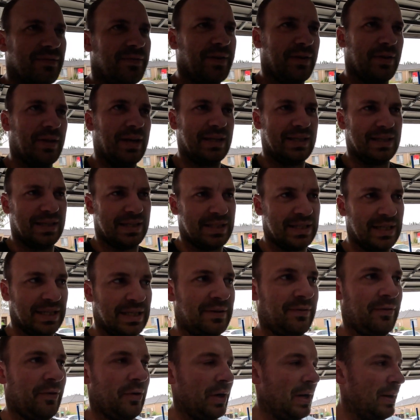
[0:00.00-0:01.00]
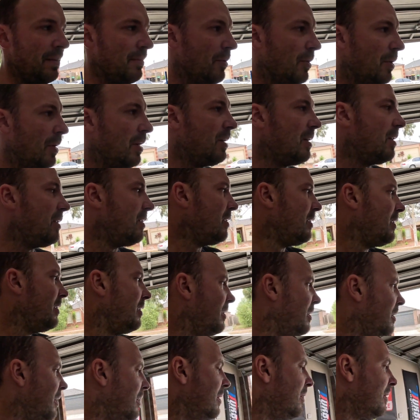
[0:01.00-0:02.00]
feel that successful anymore.
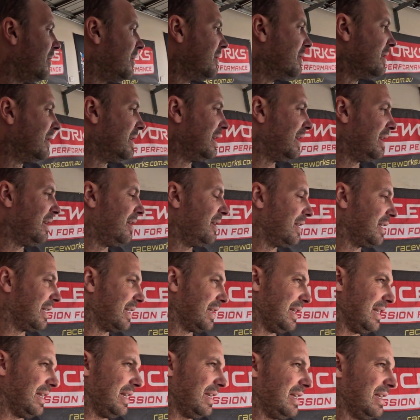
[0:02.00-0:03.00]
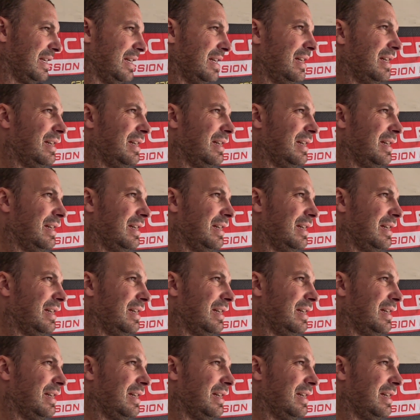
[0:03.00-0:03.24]
Oh yay.